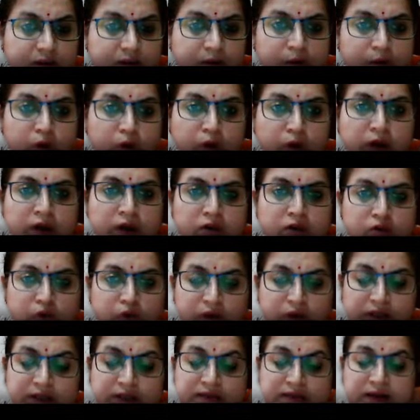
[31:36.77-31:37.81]
Okay, so
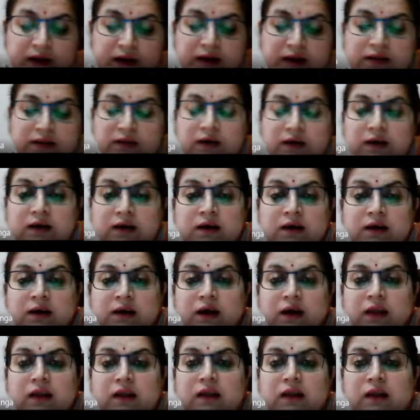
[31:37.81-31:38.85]
these are the
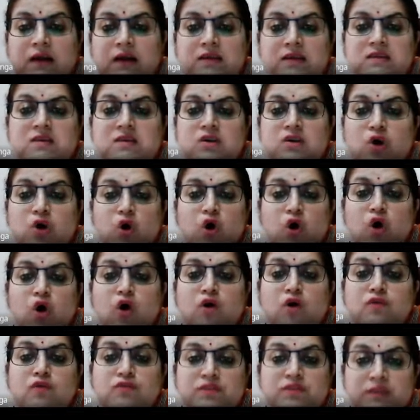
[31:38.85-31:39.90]
list
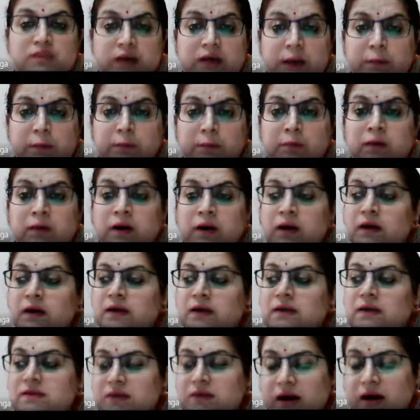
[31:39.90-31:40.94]
of some
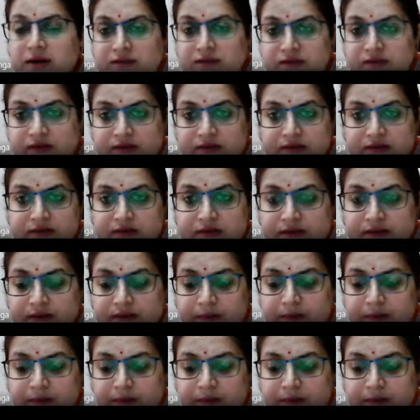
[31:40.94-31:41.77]
disasters.